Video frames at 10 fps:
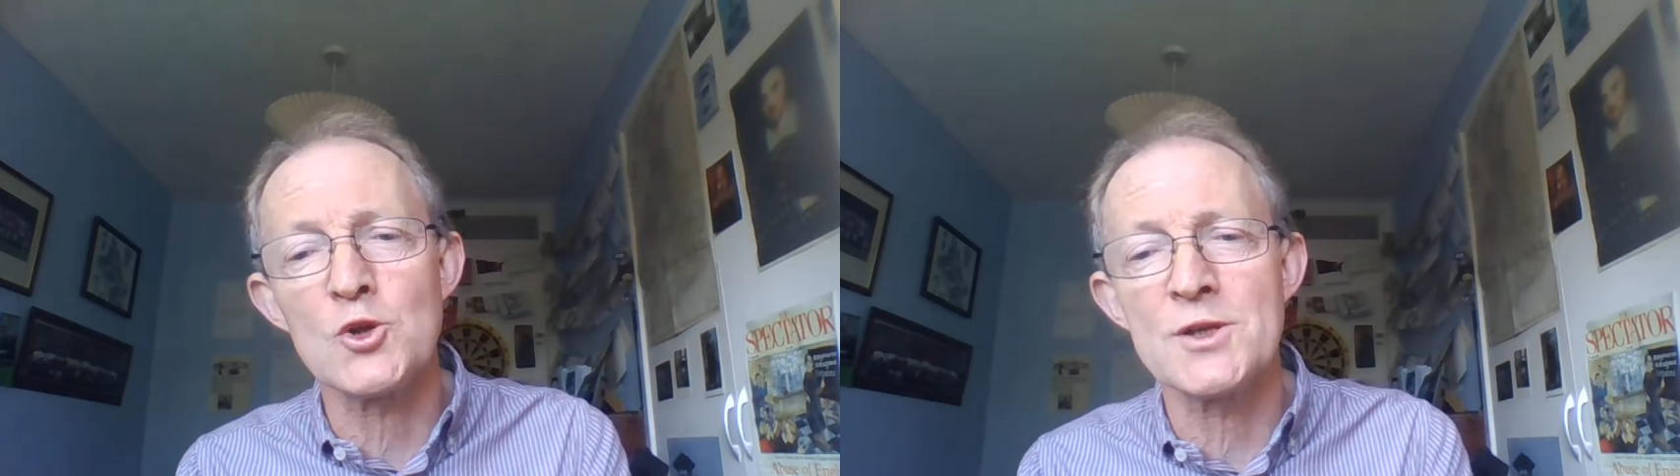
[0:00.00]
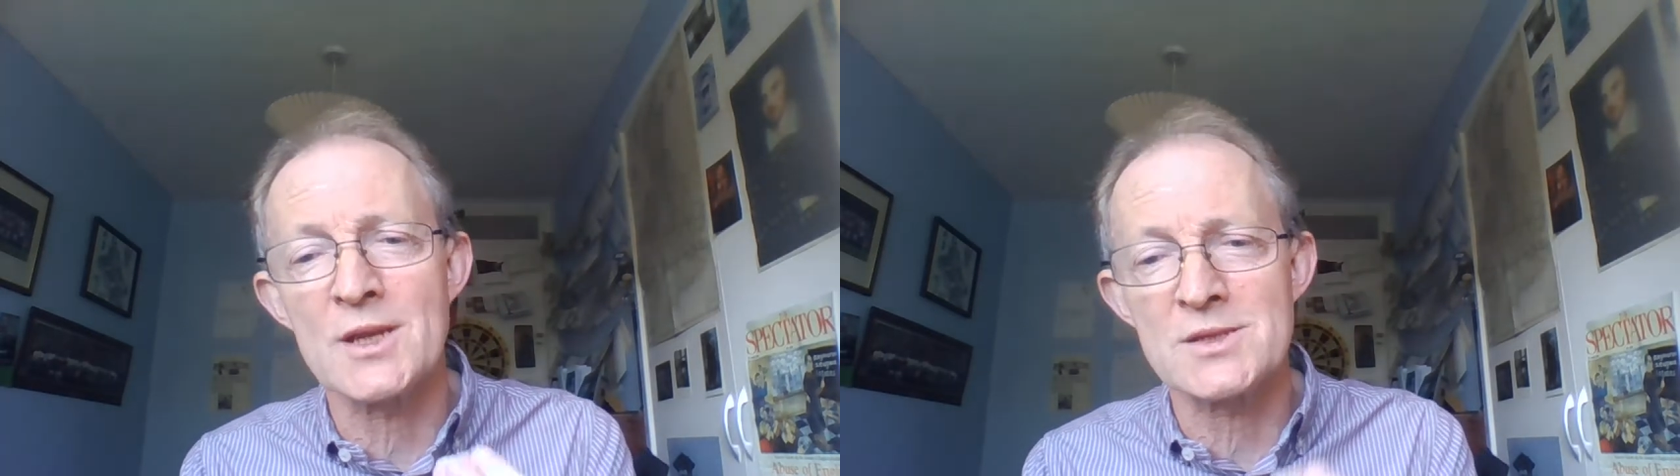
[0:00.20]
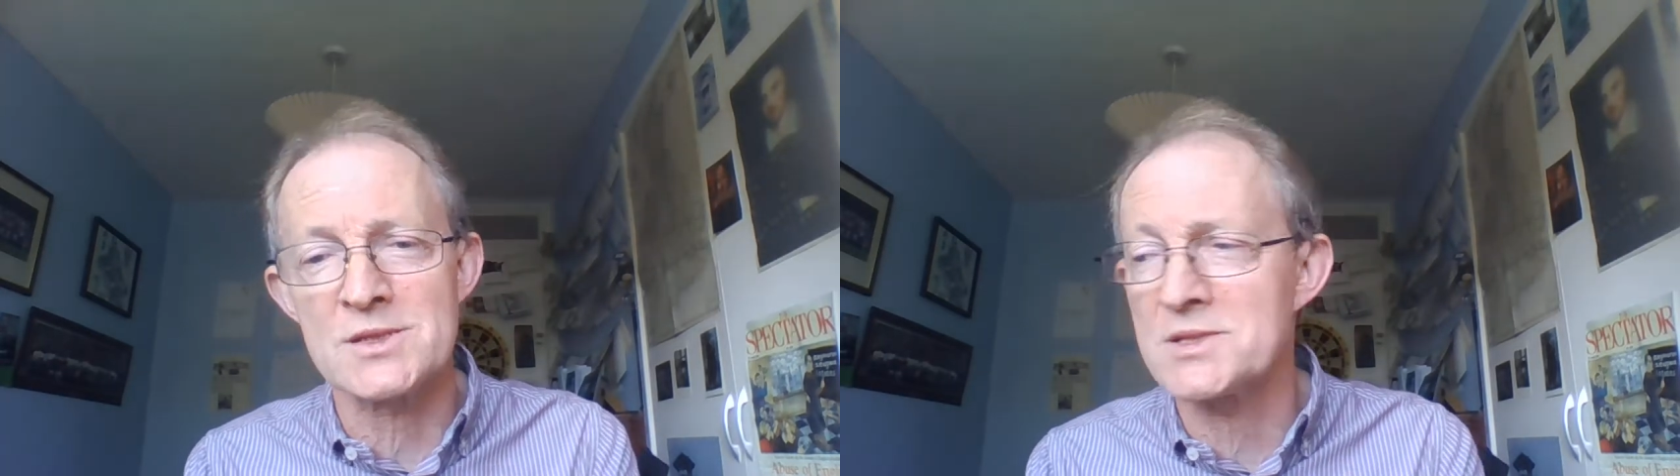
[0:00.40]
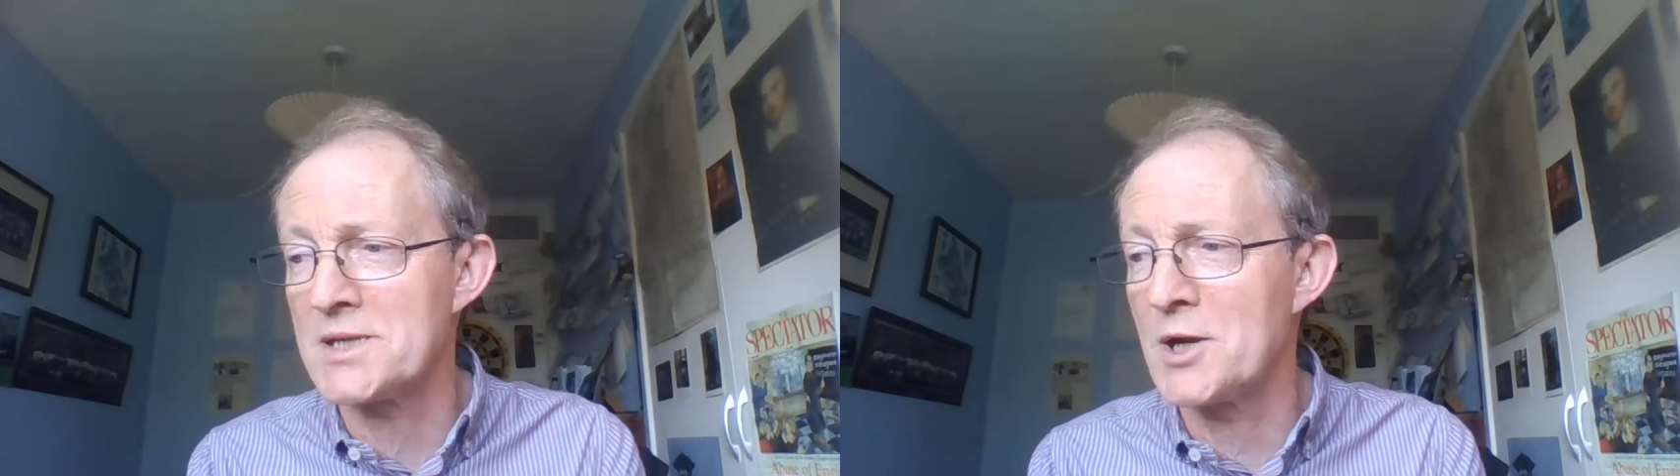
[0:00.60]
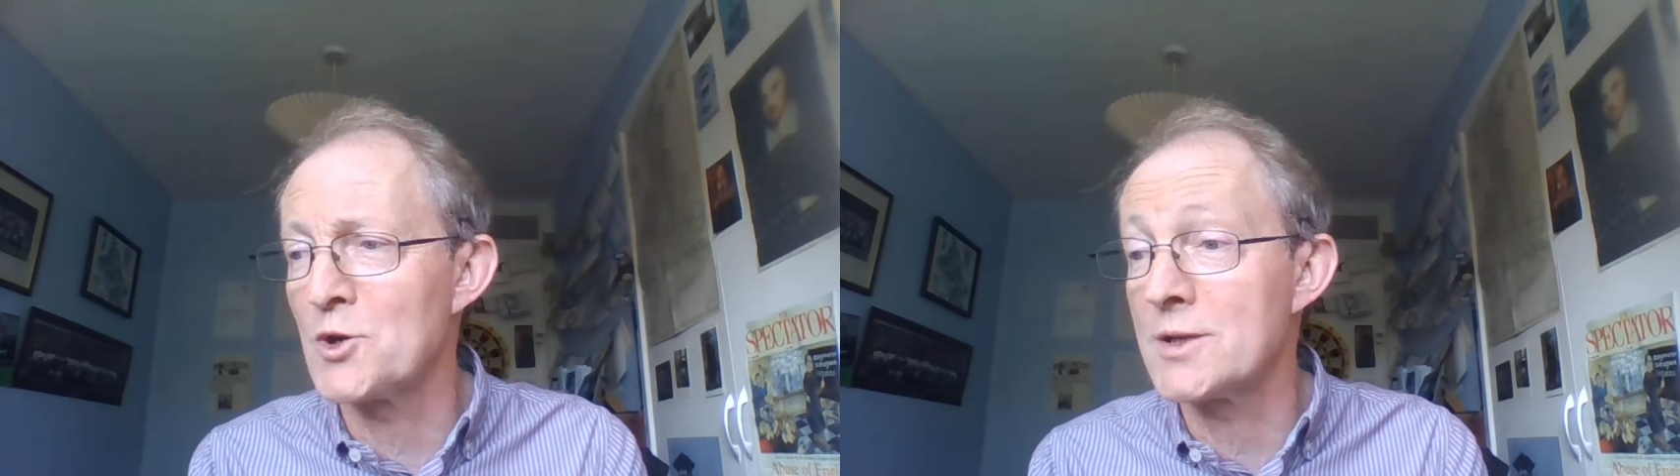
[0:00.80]

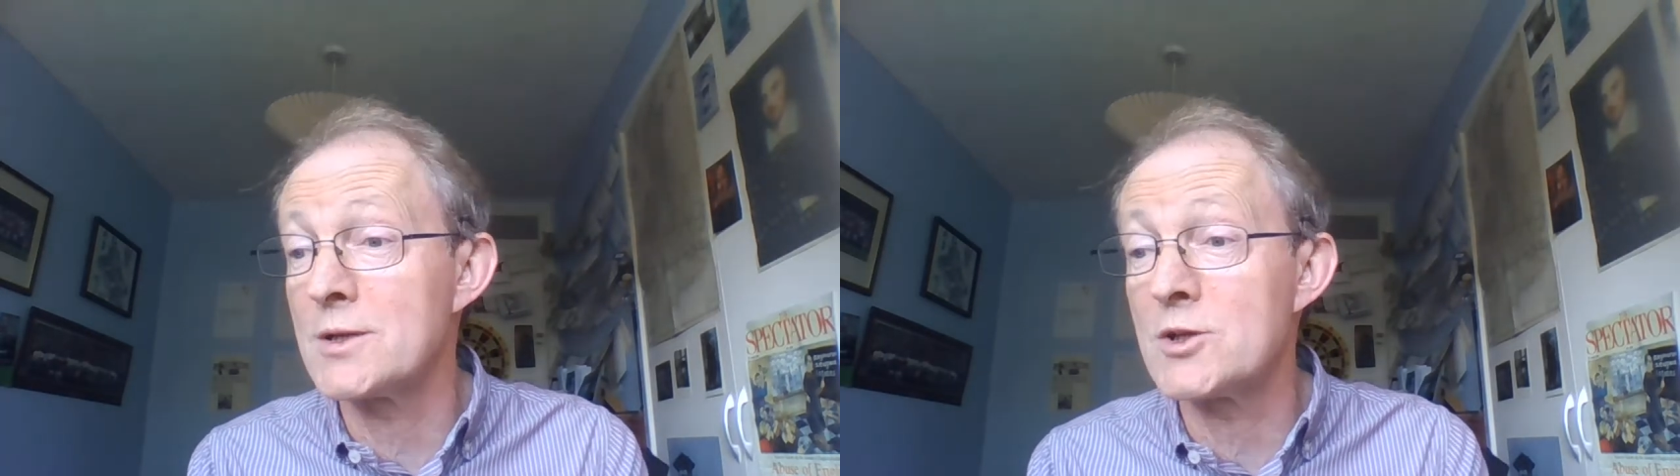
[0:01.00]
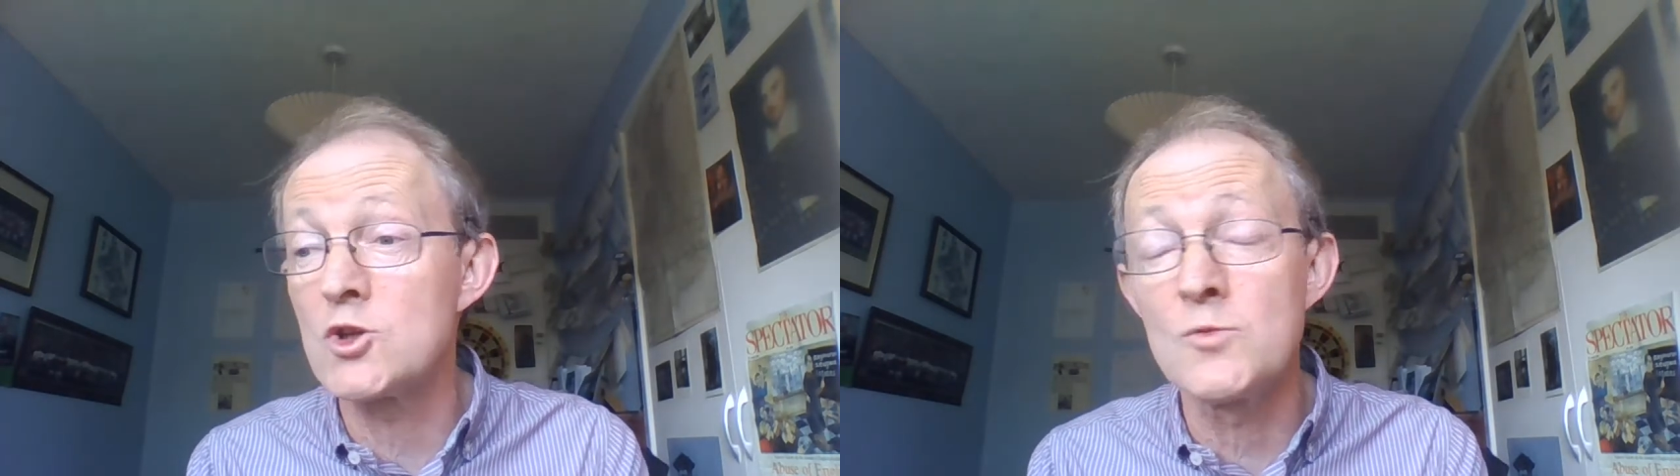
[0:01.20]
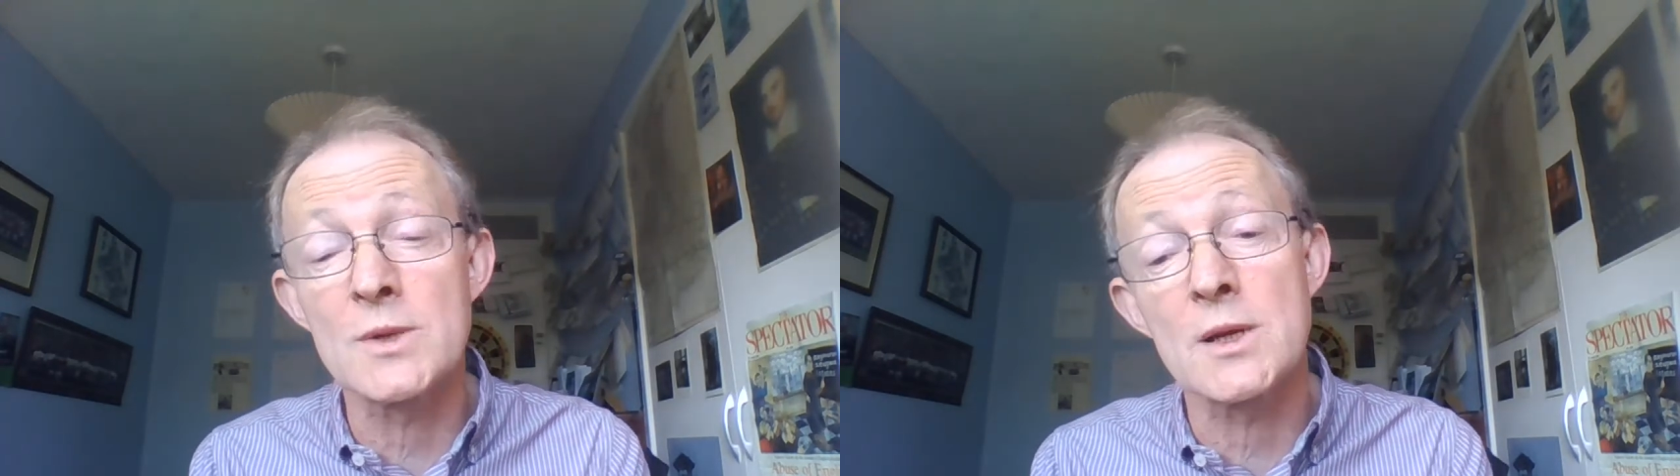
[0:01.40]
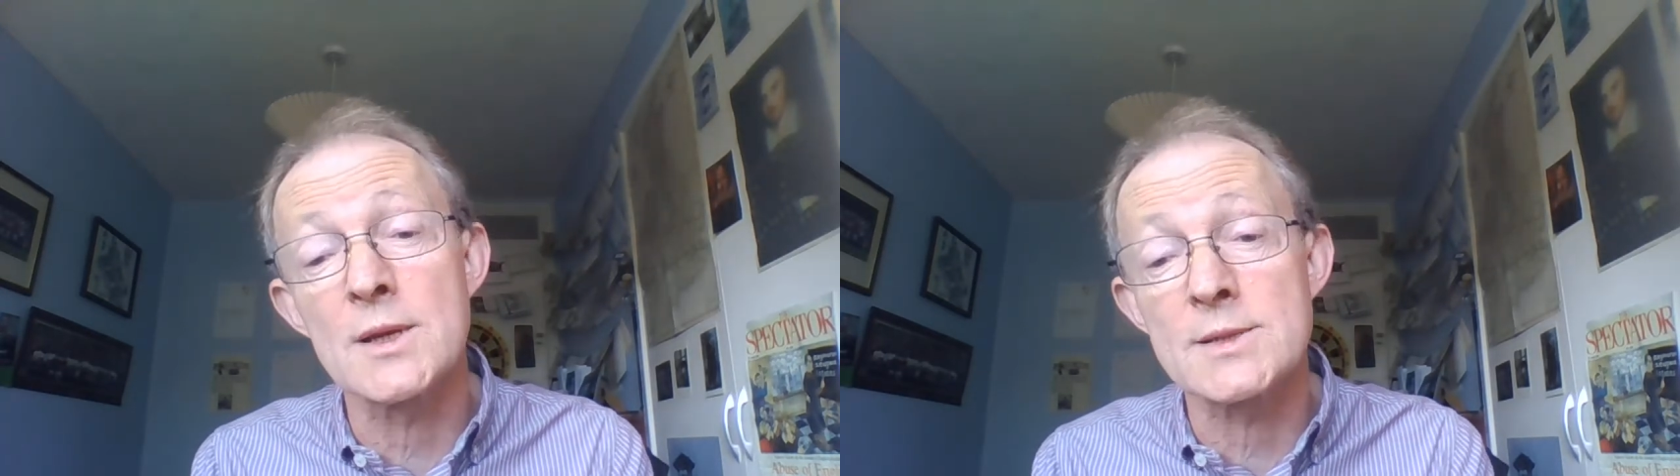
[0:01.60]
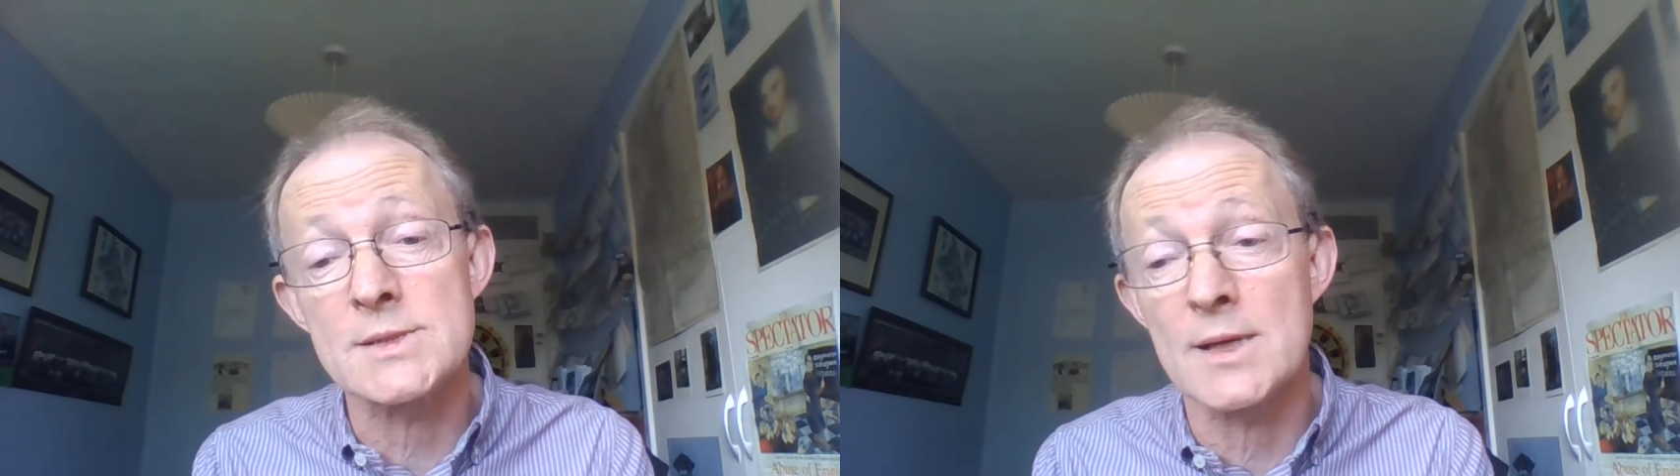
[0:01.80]
necessarily humanly
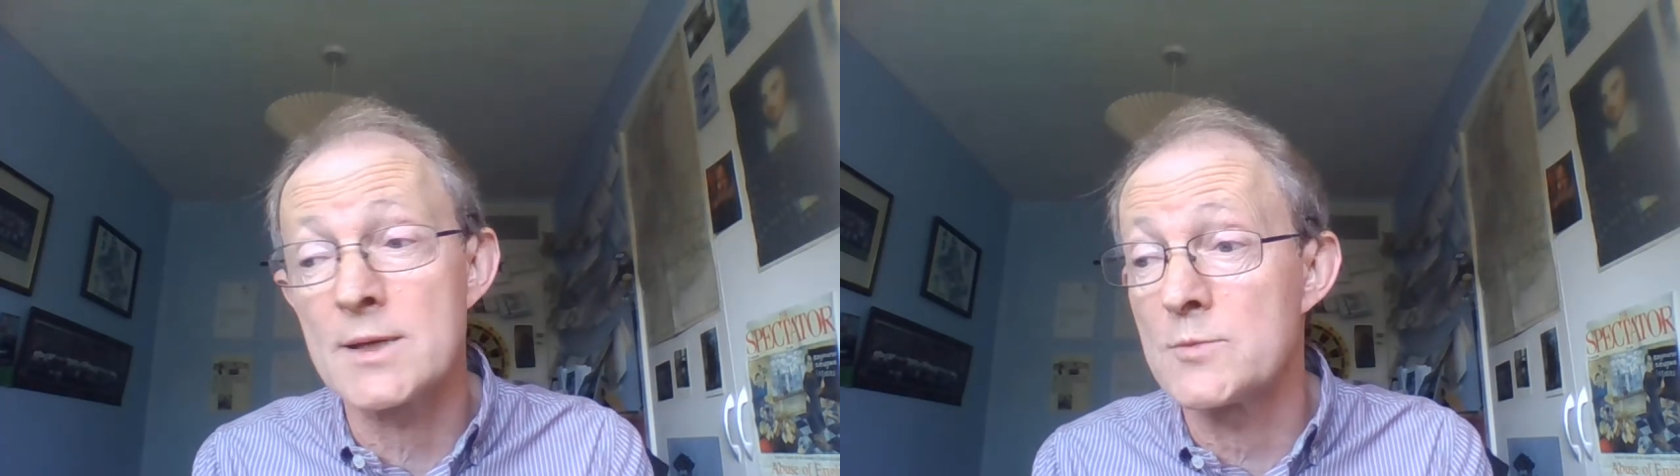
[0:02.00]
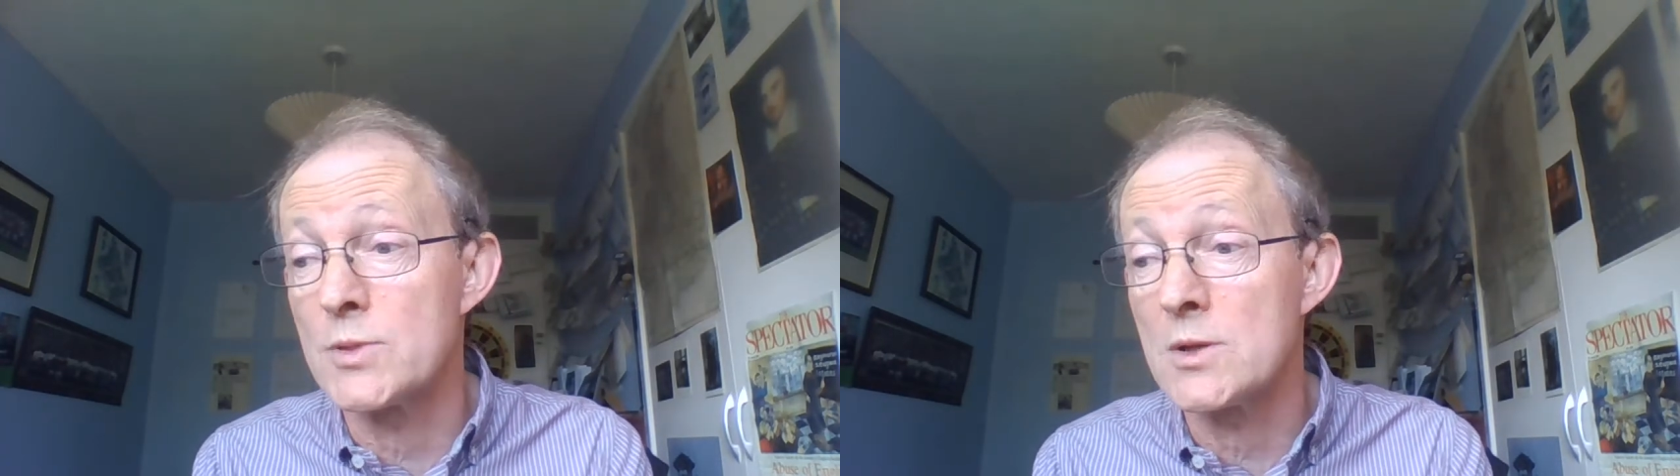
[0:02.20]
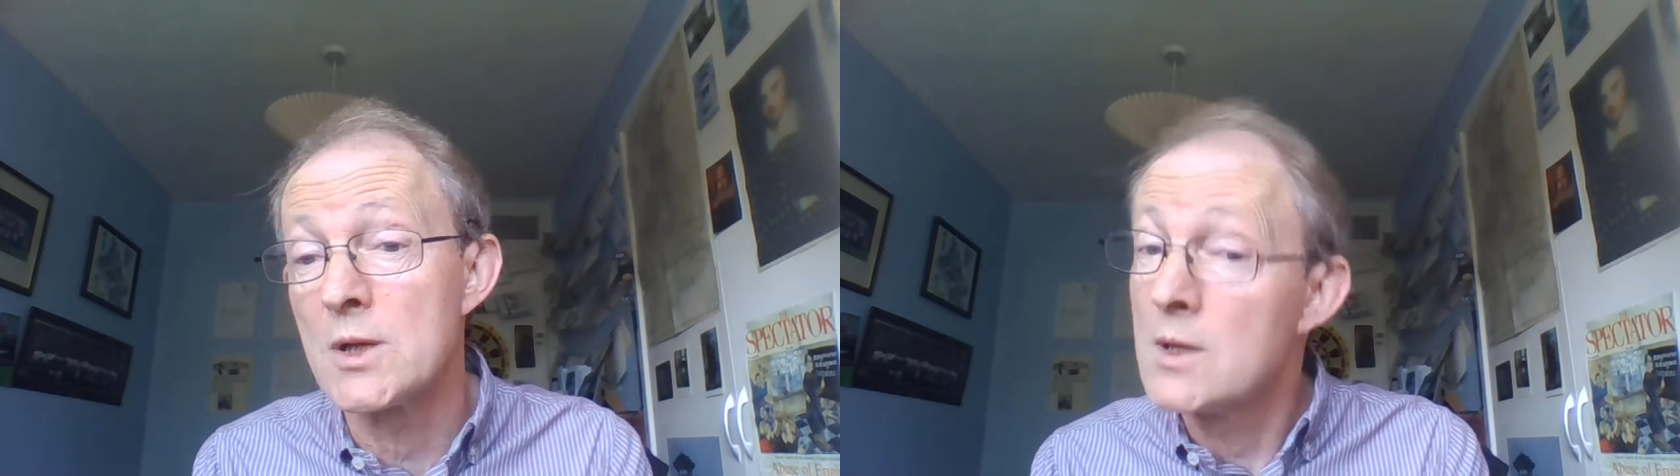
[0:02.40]
attainable